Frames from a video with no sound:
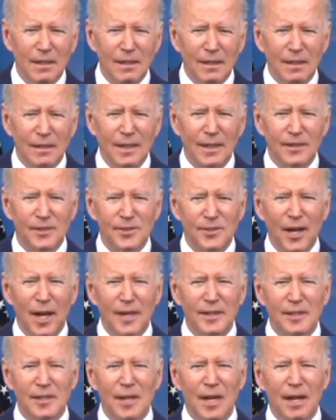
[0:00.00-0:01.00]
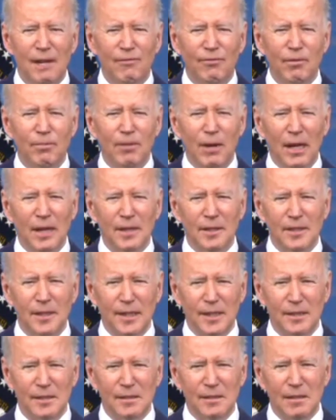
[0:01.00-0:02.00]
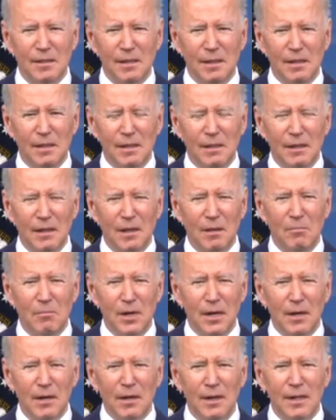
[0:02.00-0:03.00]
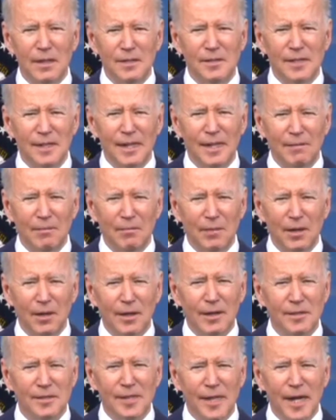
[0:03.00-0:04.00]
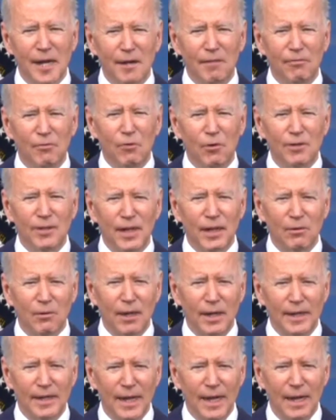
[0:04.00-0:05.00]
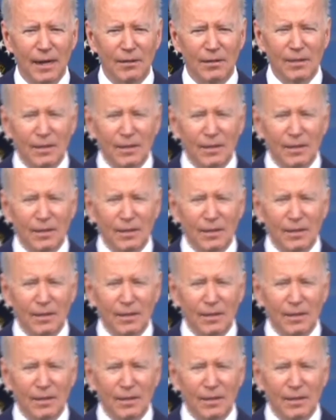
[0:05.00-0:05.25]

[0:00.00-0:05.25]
It's not time for politics. Americans can't afford that right now.